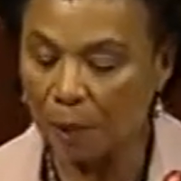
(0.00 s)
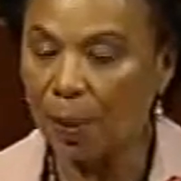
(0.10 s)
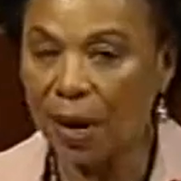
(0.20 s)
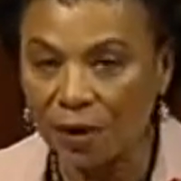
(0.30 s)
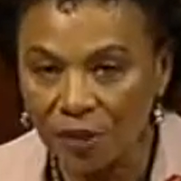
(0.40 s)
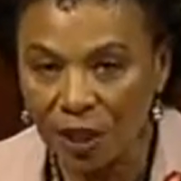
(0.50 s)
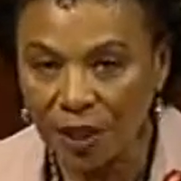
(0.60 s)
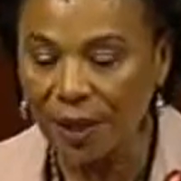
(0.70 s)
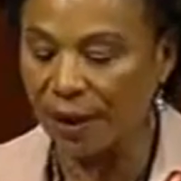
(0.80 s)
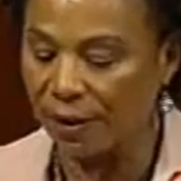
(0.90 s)

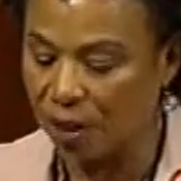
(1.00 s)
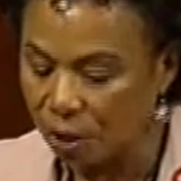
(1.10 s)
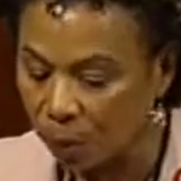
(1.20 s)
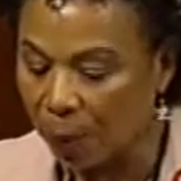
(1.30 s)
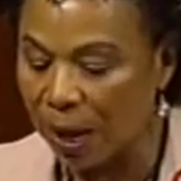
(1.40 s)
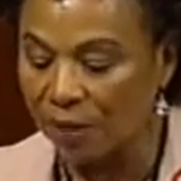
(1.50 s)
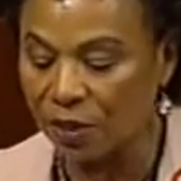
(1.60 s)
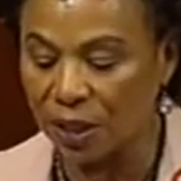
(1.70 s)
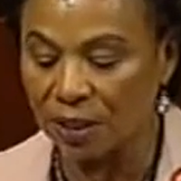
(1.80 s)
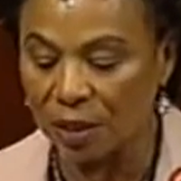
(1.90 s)
poverty, and near
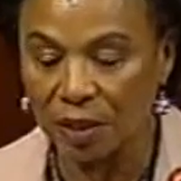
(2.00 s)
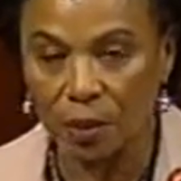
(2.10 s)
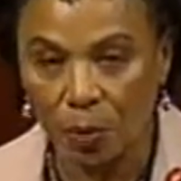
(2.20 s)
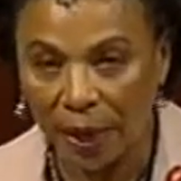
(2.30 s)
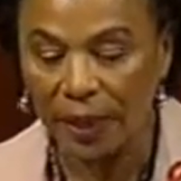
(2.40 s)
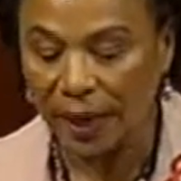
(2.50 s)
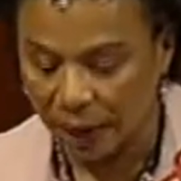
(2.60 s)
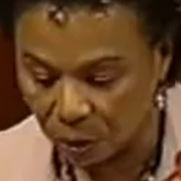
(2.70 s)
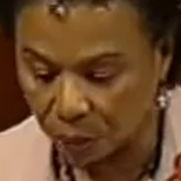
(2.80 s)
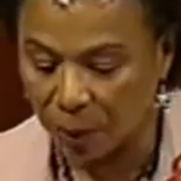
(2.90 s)
poverty than their white
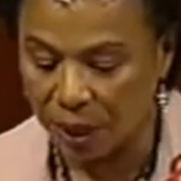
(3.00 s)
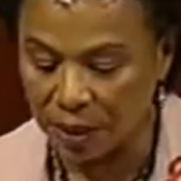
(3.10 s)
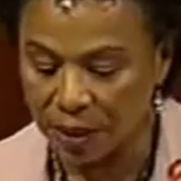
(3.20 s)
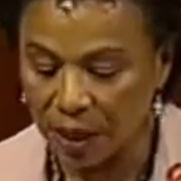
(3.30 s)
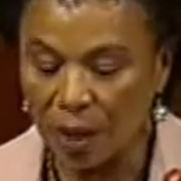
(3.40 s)
counterparts.